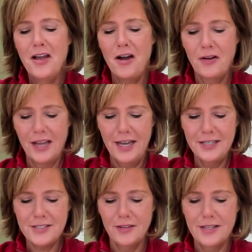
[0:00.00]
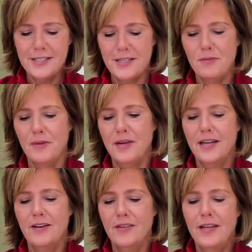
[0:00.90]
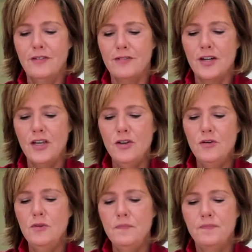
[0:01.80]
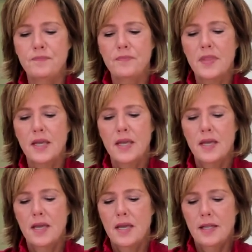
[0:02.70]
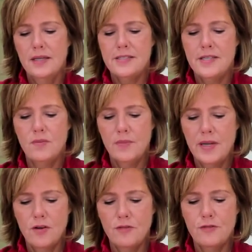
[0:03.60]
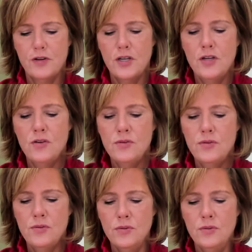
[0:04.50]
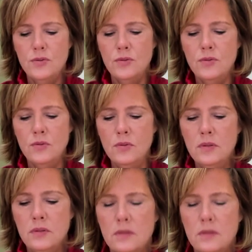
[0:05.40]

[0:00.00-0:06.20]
Okay, so let's see where we go here for you. Let's see where we go for you.